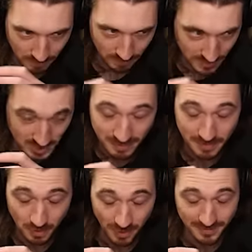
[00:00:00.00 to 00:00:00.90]
It's a
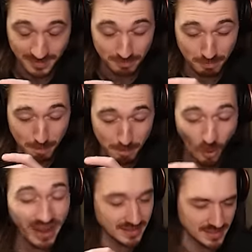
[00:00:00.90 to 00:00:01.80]
big part of it.
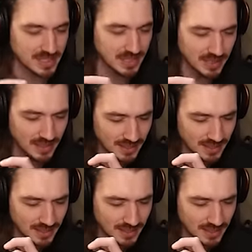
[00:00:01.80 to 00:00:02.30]
Buoyancy.